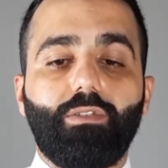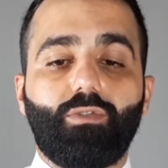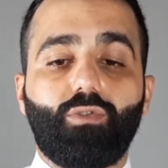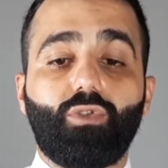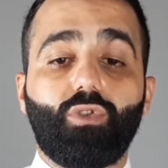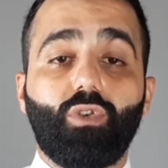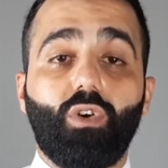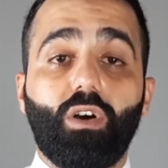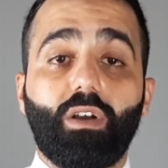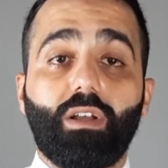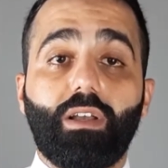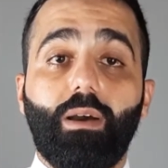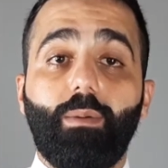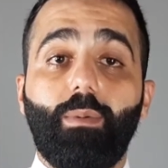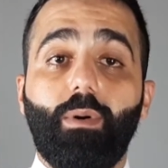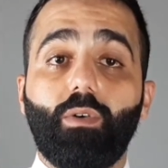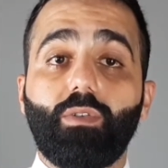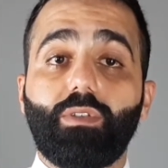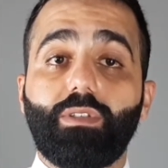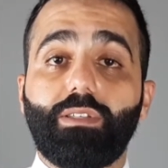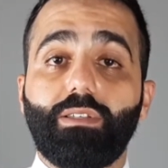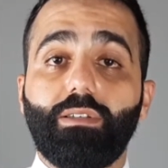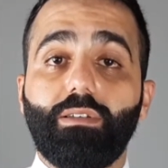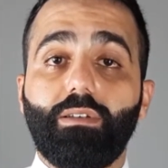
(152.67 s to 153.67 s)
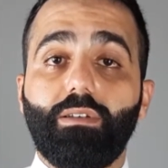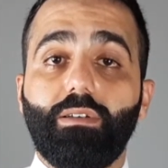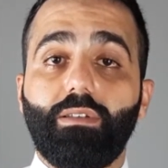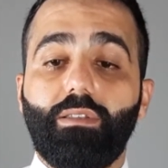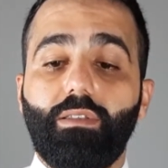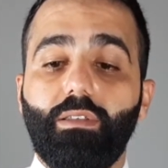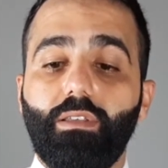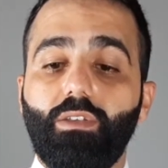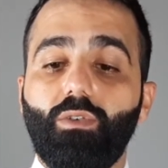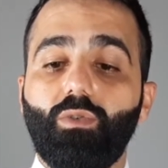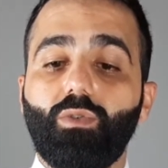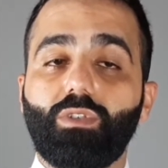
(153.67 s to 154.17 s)
talk about
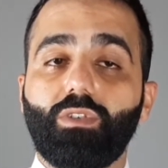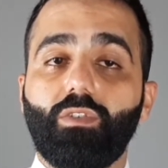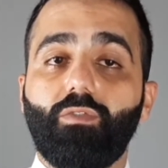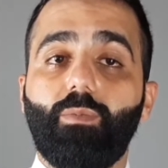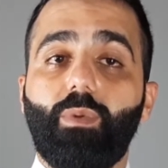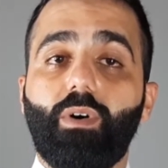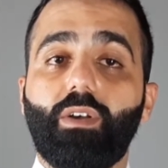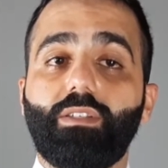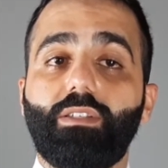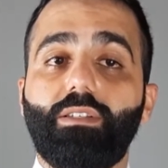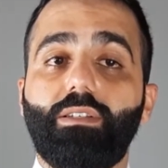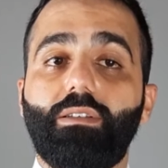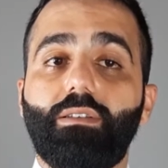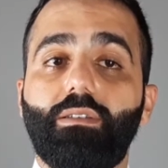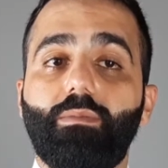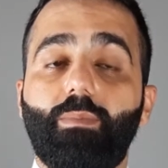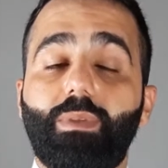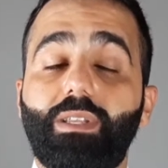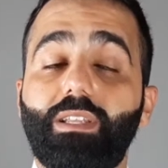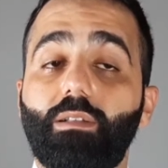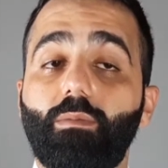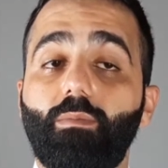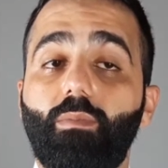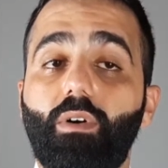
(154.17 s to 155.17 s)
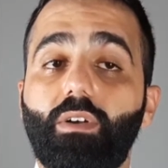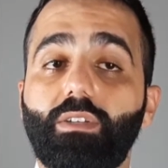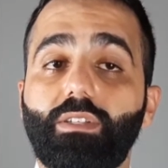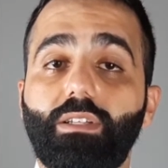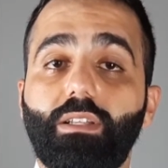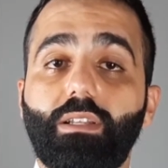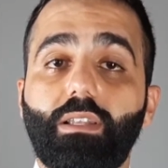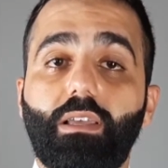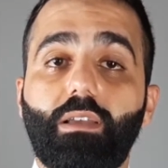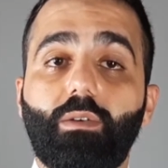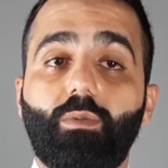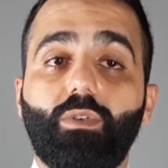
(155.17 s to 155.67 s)
the use of medical
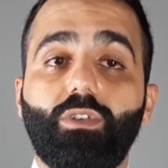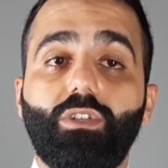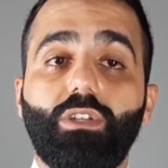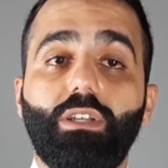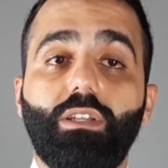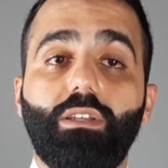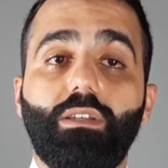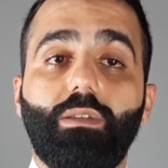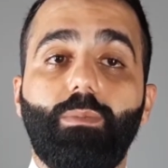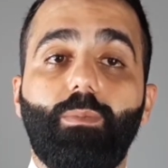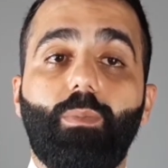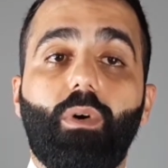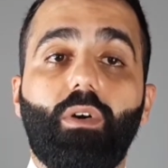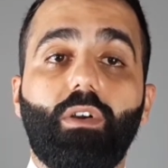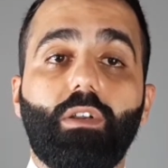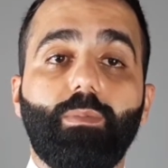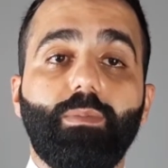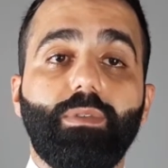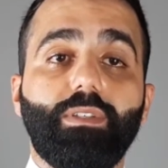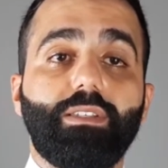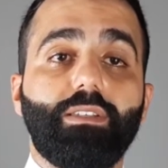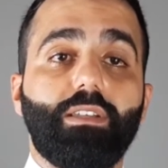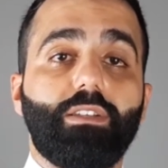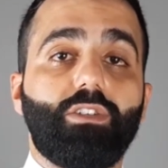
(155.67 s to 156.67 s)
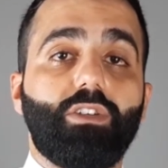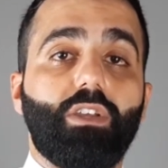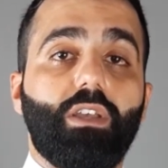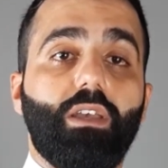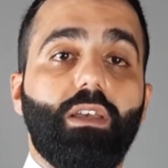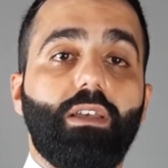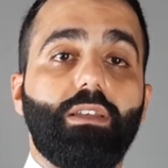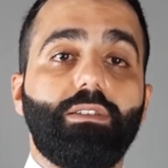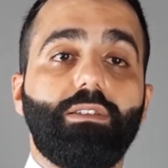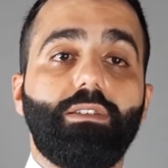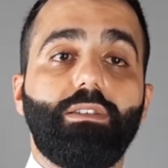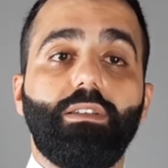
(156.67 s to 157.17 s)
Bosnian language in departments such
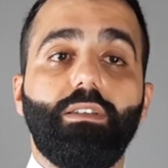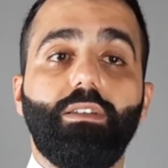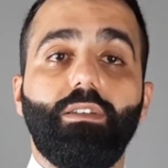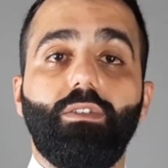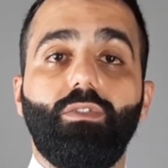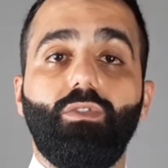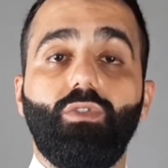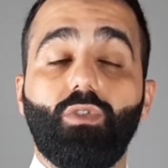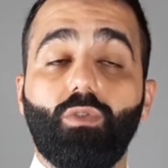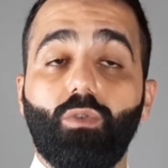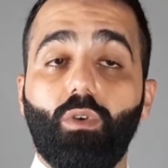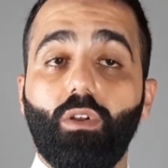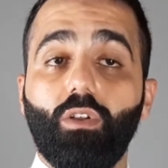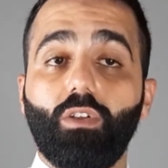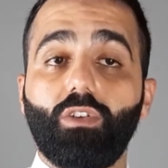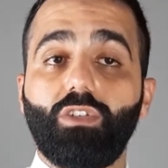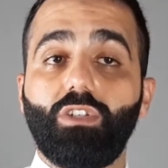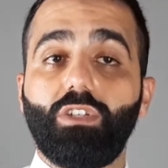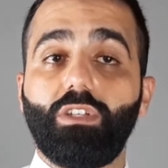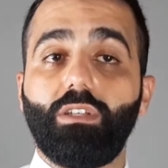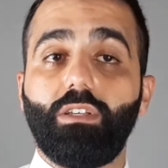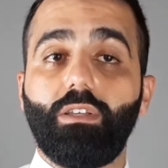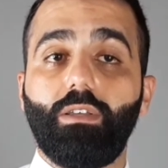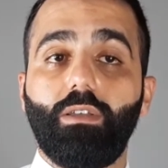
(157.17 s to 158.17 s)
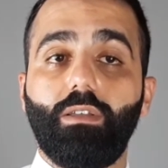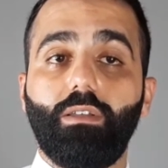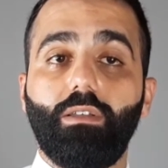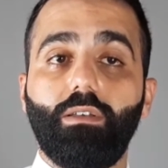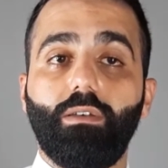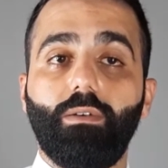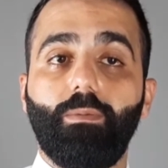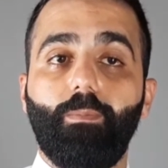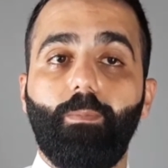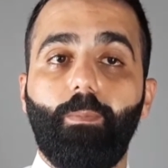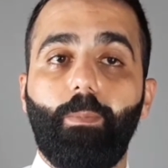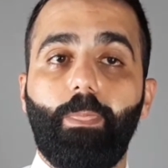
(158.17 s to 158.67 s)
as neurology,
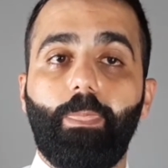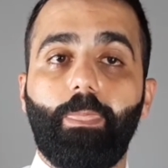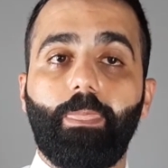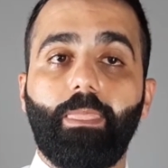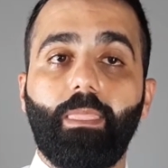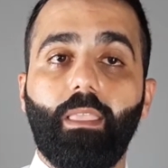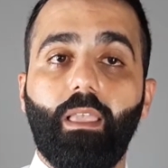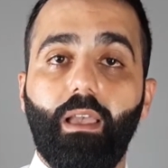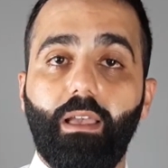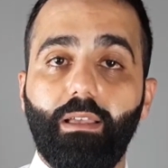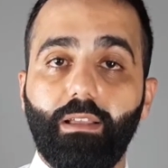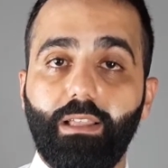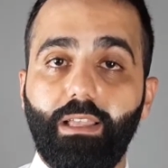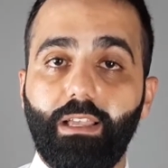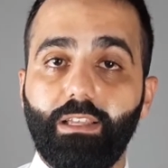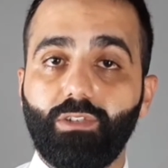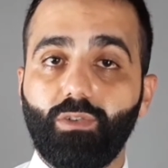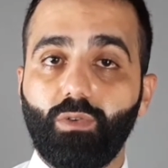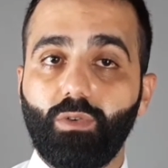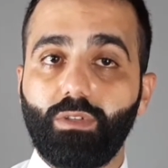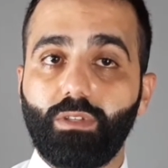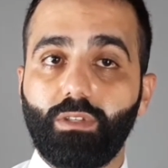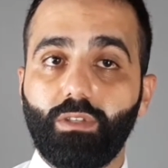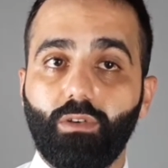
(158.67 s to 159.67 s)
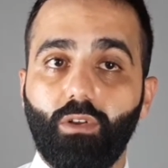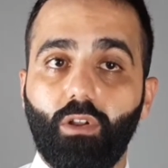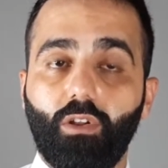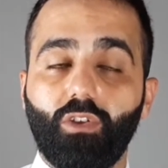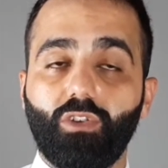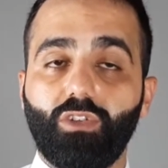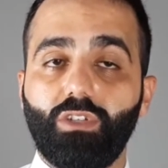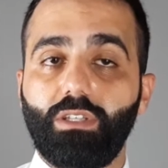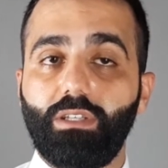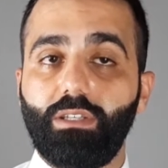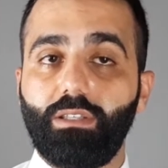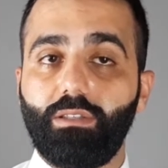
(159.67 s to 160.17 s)

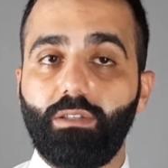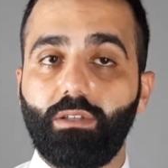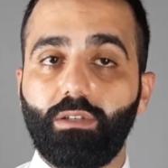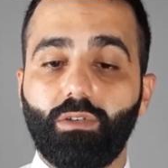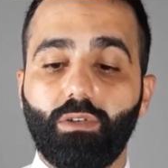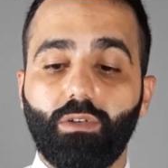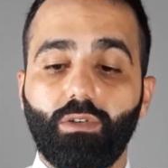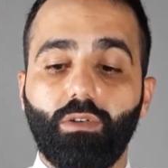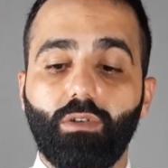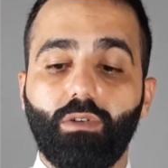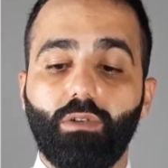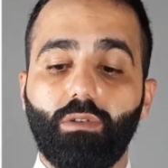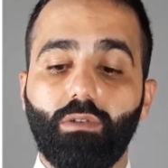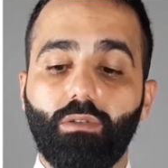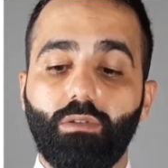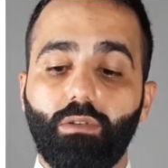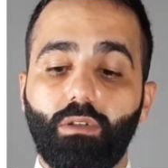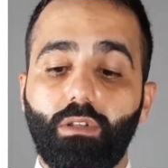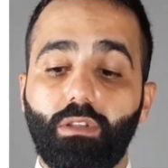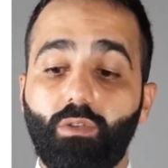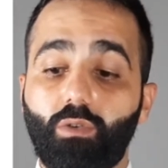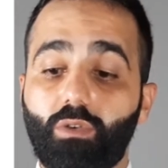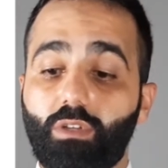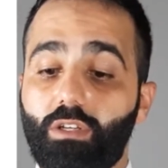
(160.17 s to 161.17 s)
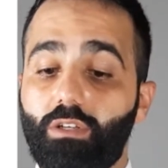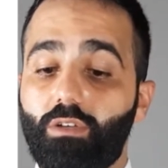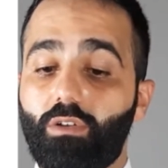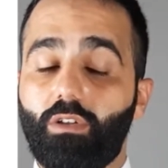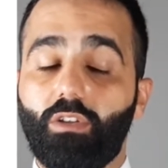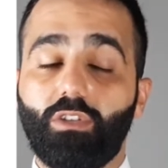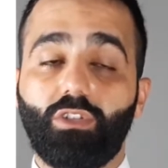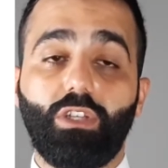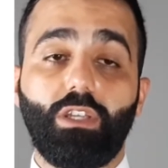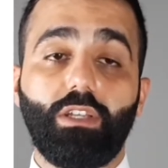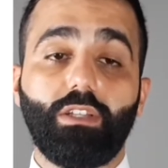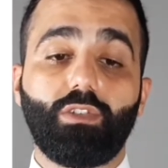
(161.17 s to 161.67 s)
gastroenterology,
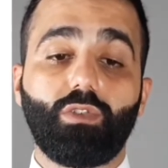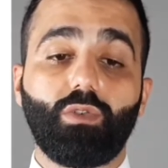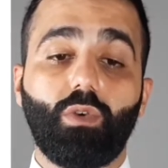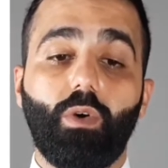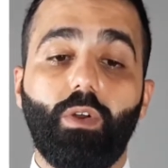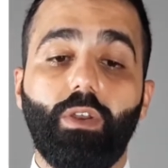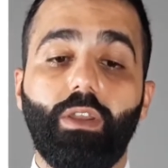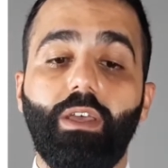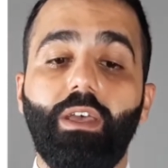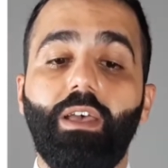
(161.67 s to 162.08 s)
endocrinology, and so on.